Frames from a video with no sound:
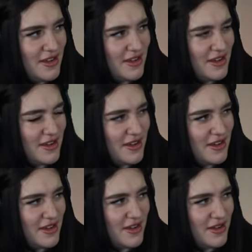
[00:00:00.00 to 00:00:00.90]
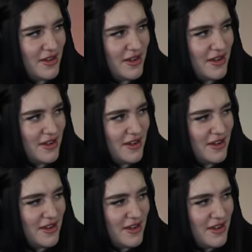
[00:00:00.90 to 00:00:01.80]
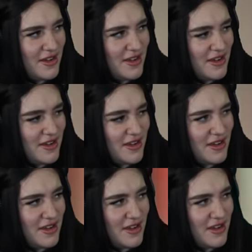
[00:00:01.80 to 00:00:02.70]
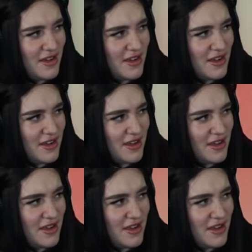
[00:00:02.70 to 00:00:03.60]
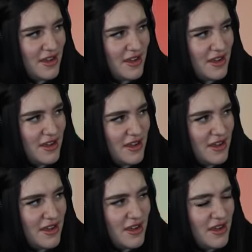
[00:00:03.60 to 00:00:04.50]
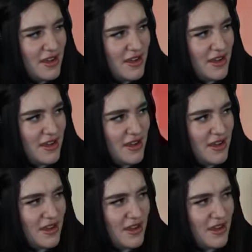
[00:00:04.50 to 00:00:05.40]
The person shown says nothing.